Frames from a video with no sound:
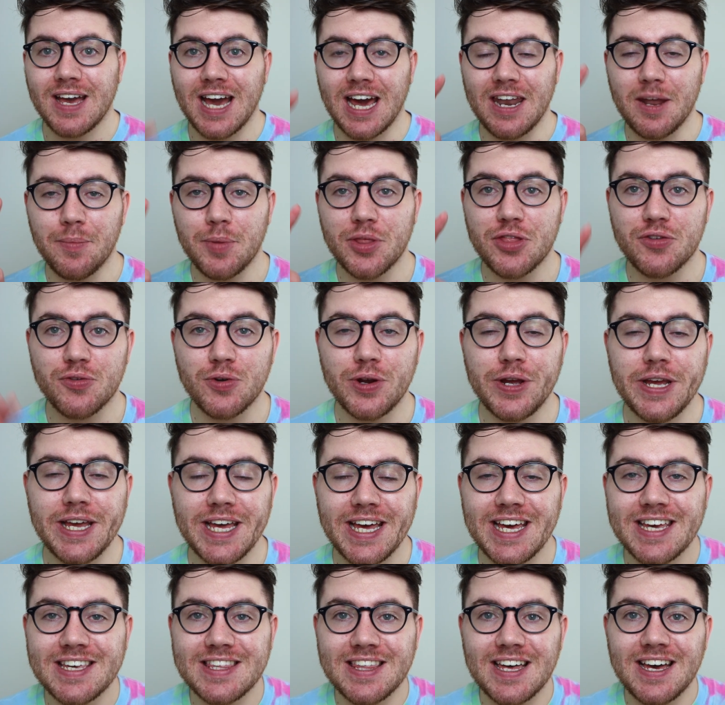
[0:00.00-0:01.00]
And number three
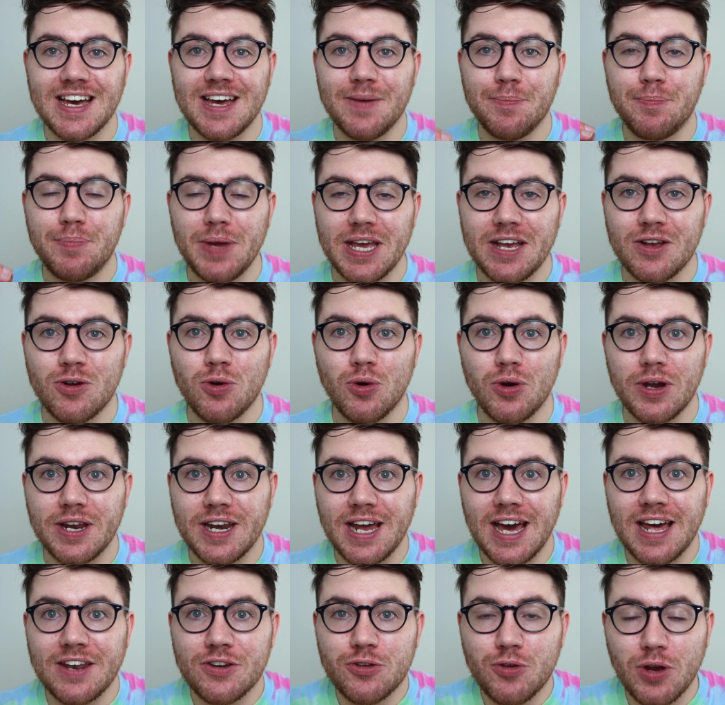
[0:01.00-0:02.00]
is that Bitcoin
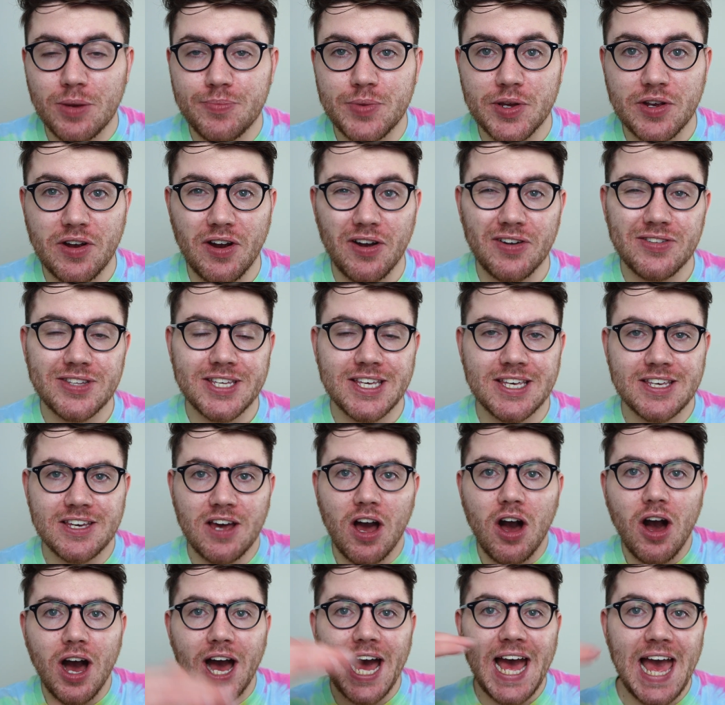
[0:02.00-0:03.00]
and cryptocurrencies
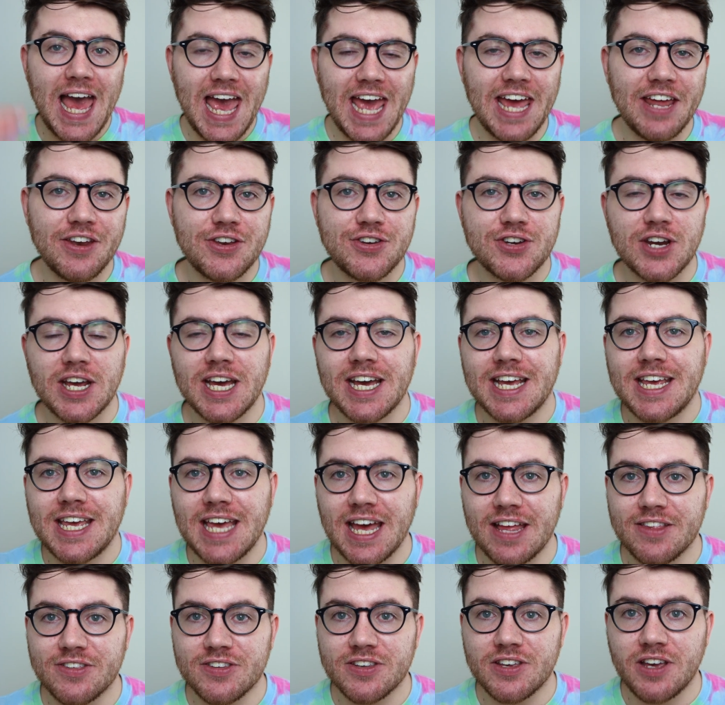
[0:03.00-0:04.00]
are a hedge
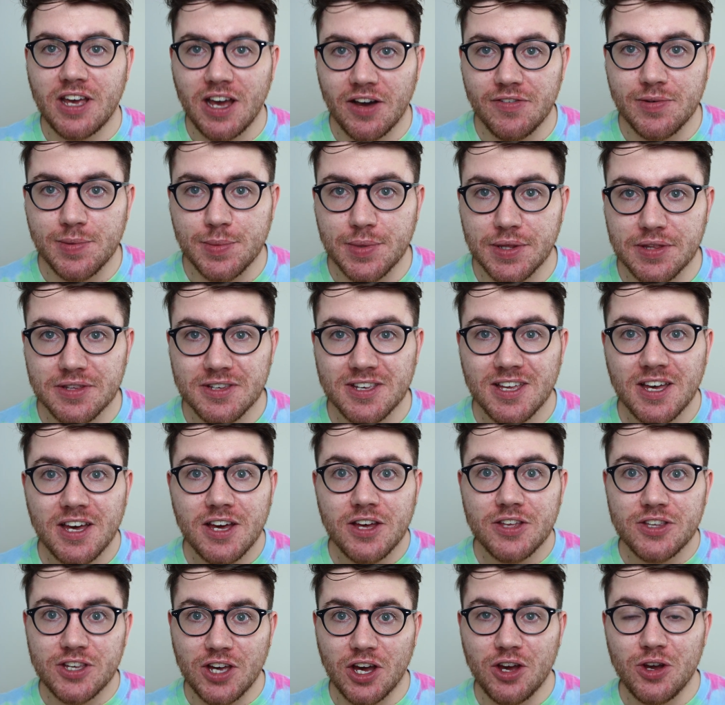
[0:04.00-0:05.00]
against governments.
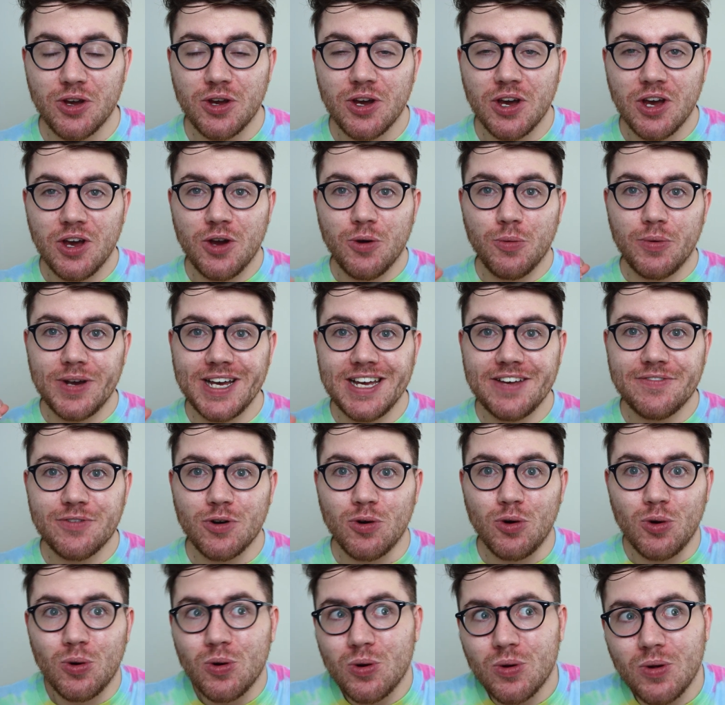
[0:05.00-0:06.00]
So we've
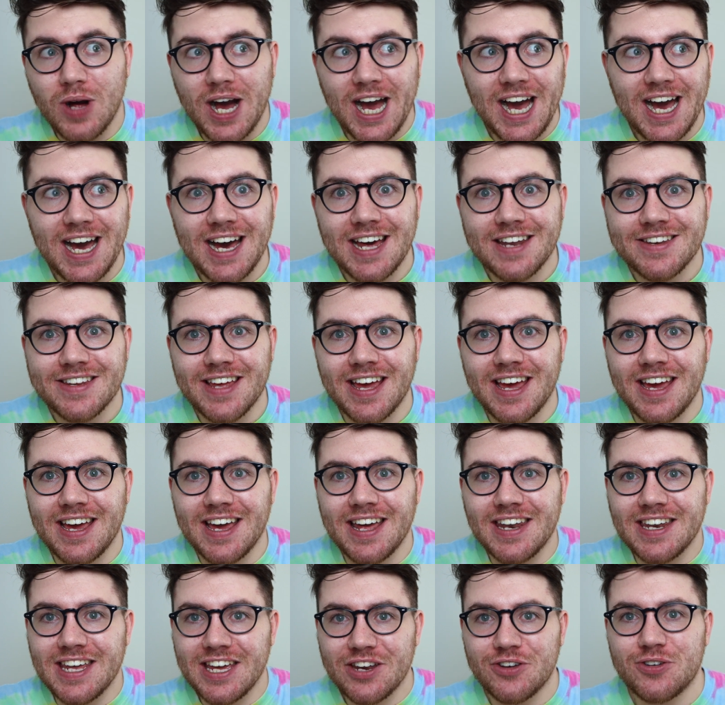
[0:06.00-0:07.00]
all had
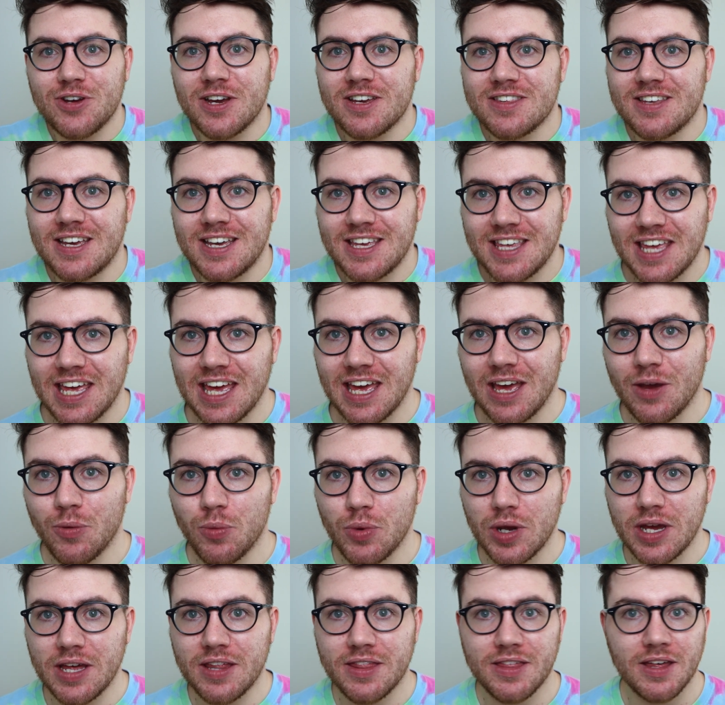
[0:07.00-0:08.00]
an interesting year
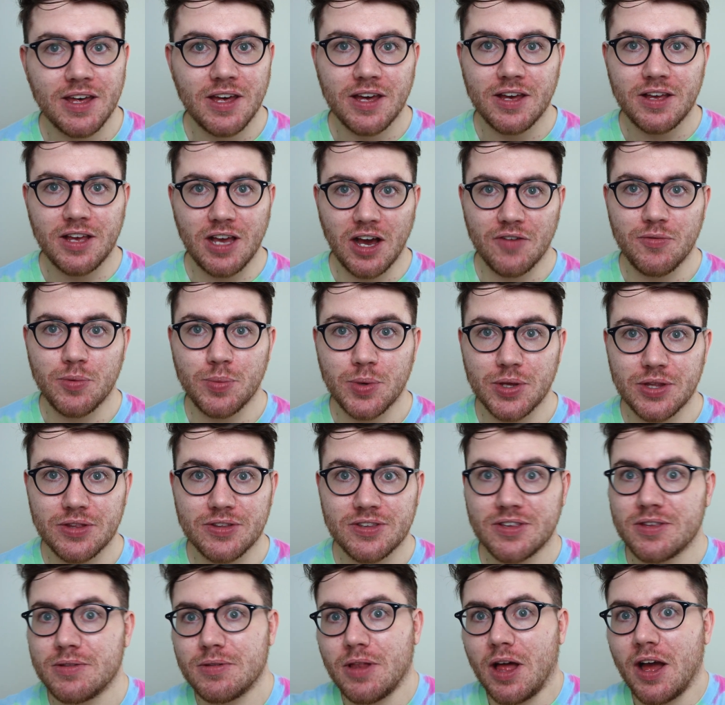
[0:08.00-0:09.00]
with
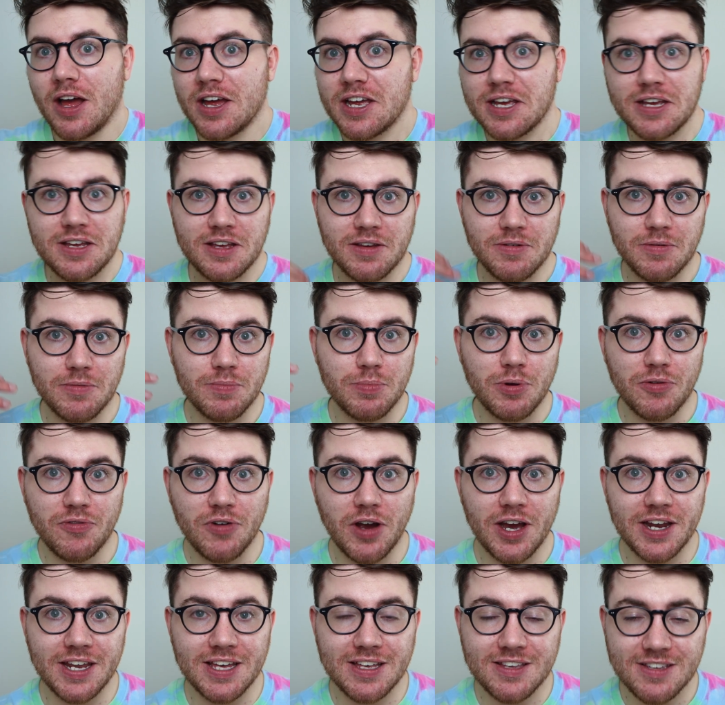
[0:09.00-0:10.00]
governments like
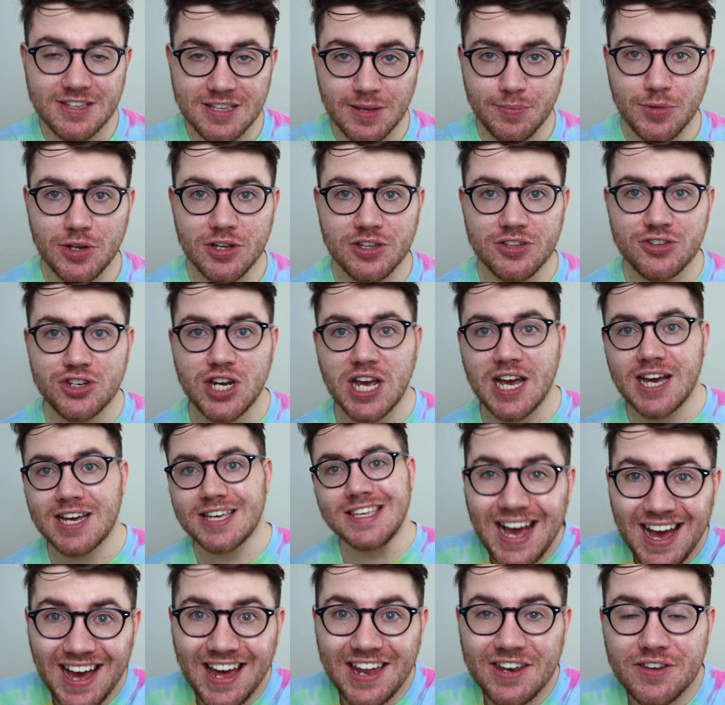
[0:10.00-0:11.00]
providing stimulus checks
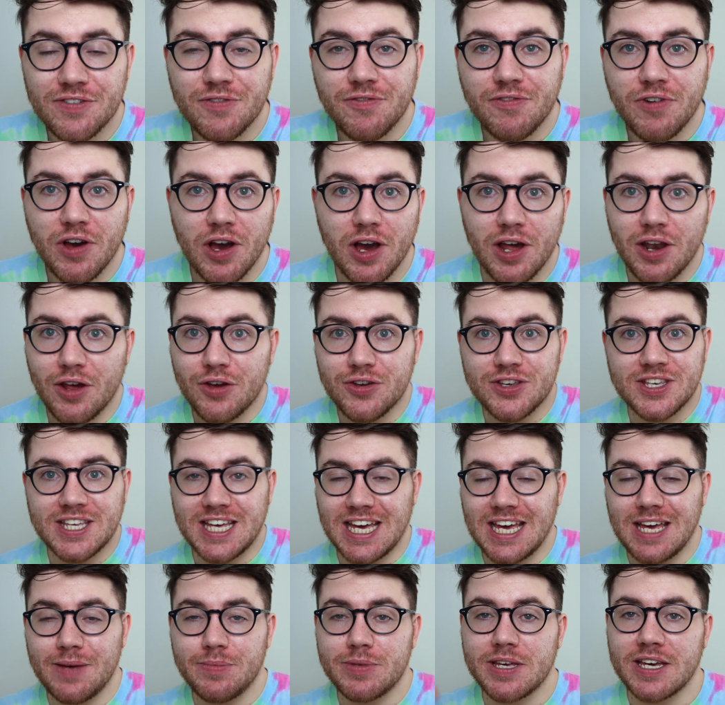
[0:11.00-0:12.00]
and furlough
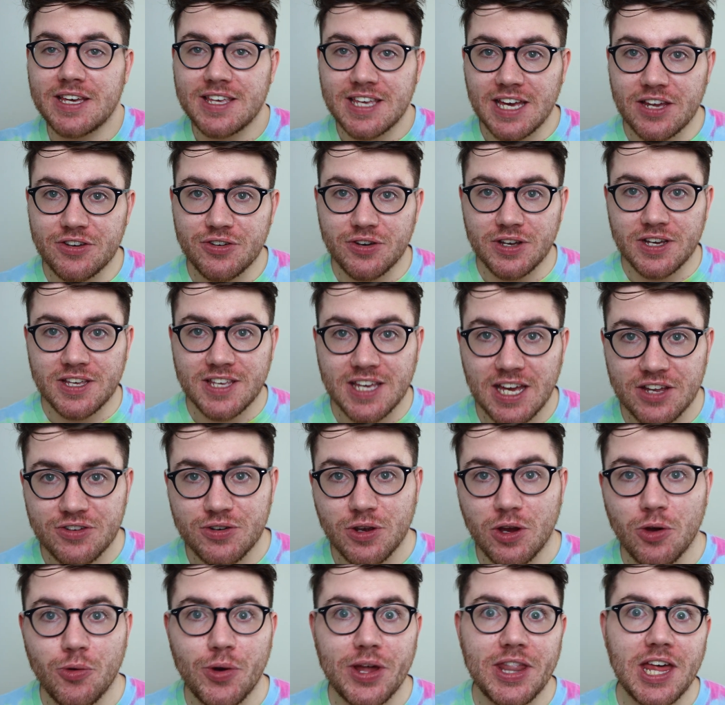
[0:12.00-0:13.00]
schemes,
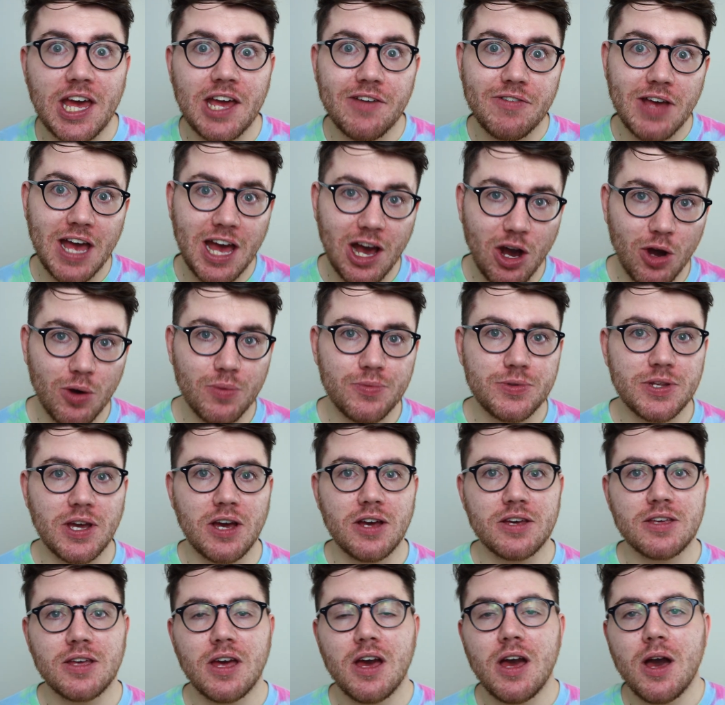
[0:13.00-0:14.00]
etc, where they've helped
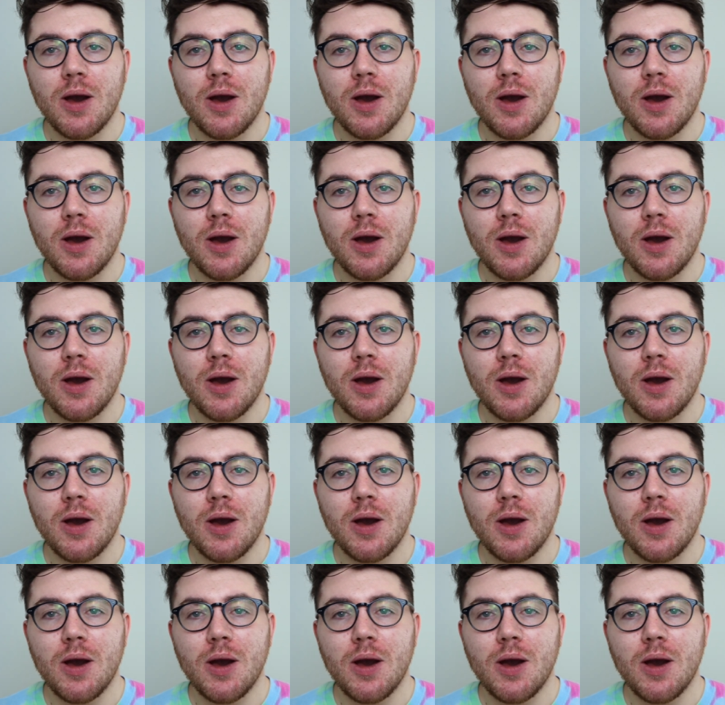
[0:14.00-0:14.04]
us.